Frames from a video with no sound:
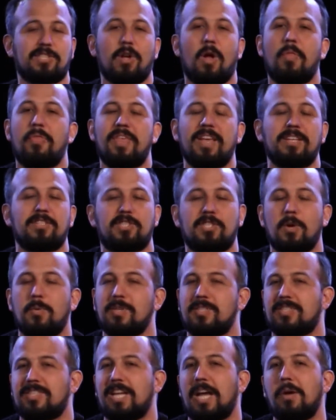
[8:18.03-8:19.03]
I saw things
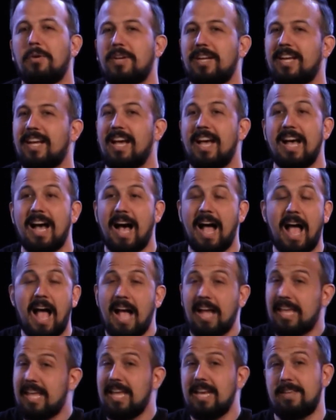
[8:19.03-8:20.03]
so astounding,
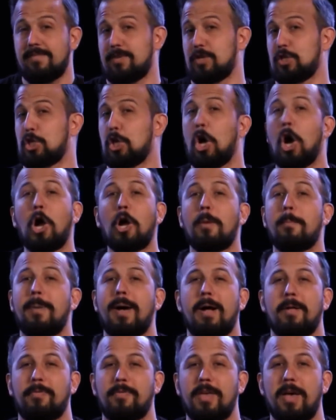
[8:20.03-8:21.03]
I can't even
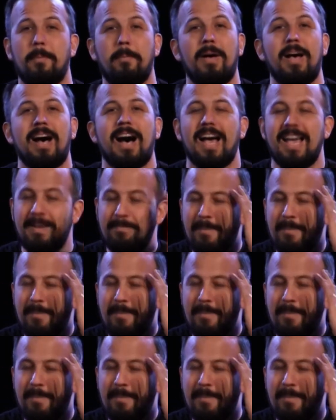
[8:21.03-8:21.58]
talk about them.